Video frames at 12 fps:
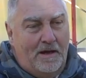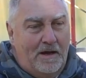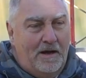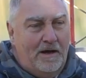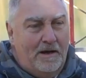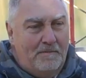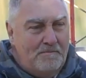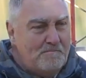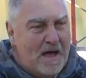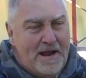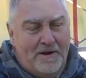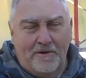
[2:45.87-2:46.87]

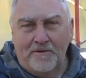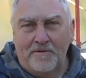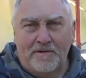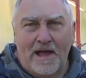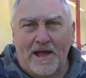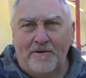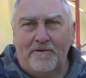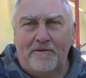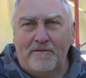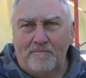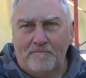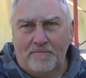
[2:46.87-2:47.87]
800,000-900,000